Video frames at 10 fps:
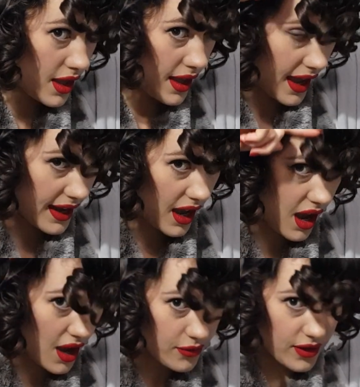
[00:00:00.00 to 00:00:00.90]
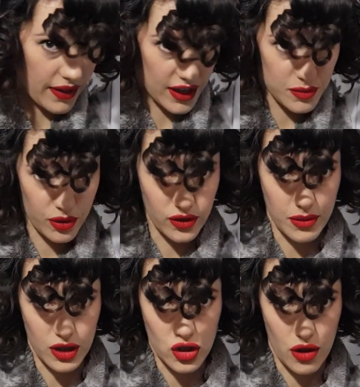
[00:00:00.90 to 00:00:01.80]
and half, and that's because I'm
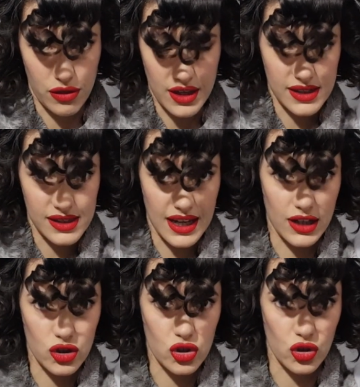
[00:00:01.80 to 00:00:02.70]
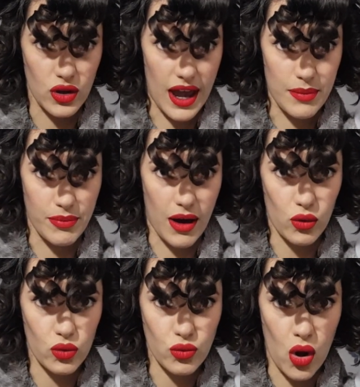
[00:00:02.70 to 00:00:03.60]
going to turn this into a
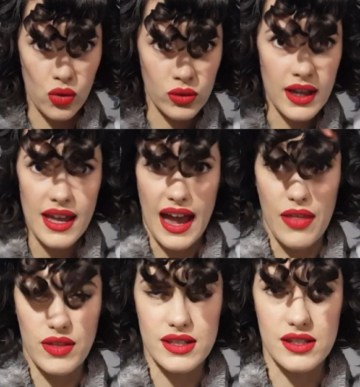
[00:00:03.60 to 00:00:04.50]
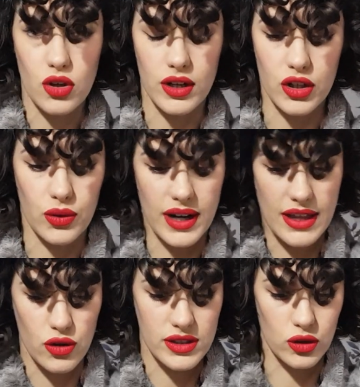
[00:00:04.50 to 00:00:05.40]
barrel roll, and this is going to create
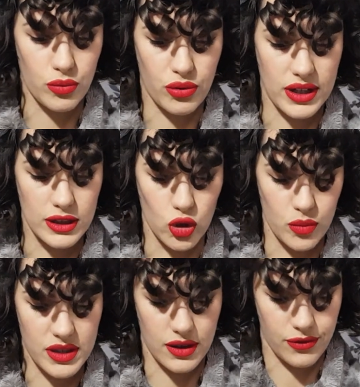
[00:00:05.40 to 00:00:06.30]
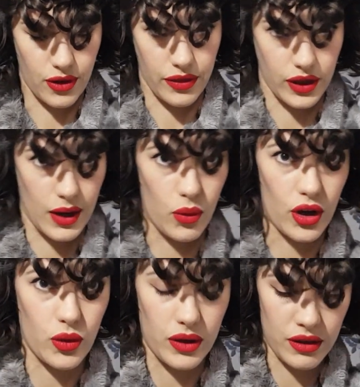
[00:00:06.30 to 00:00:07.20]
those little pretty loops at the front that I
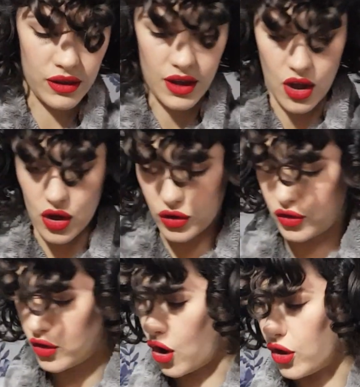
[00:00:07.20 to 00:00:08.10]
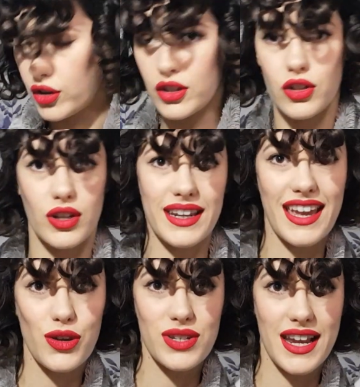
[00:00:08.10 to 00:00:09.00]
work with. So you're going to get
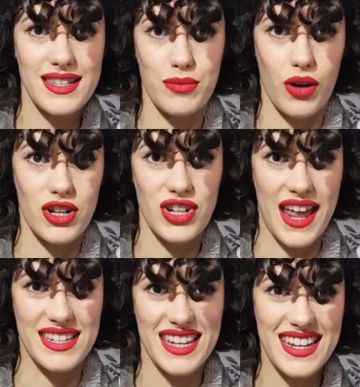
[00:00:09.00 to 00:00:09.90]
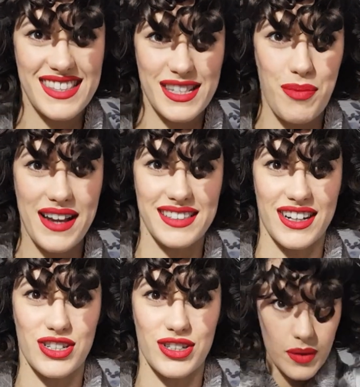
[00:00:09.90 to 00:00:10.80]
your teasing brush and tease this back
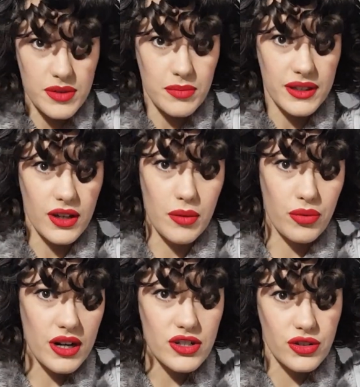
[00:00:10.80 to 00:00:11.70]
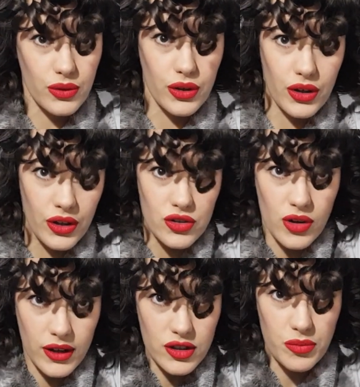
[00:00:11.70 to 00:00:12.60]
section. simply going to brush through, try
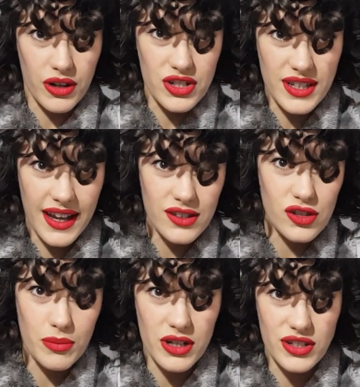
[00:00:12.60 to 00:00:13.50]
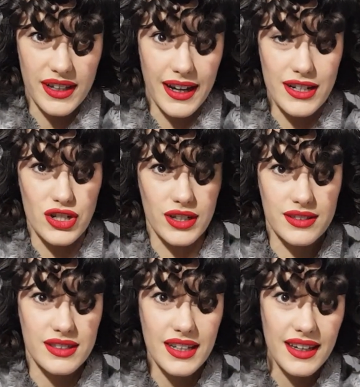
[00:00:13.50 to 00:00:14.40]
not to brush the ends too much like I
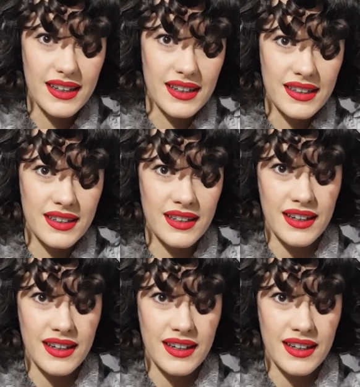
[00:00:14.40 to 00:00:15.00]
just did.